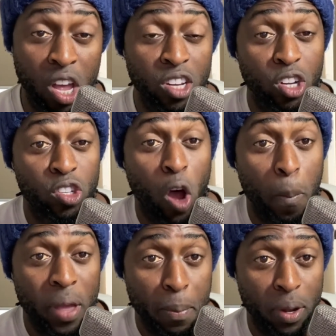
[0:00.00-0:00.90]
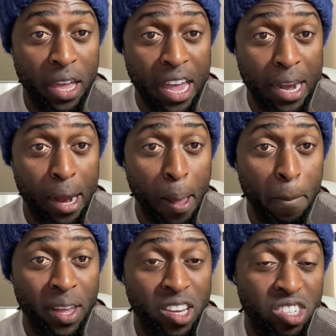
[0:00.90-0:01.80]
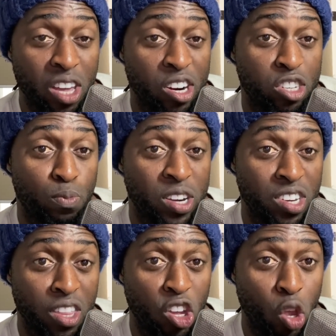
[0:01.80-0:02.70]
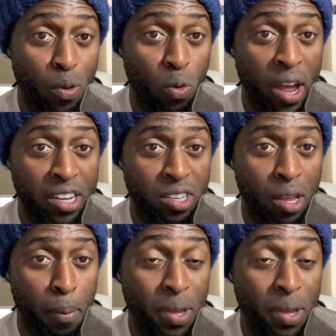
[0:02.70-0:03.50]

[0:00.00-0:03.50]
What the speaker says: to dub people in because they're expressing their human rights,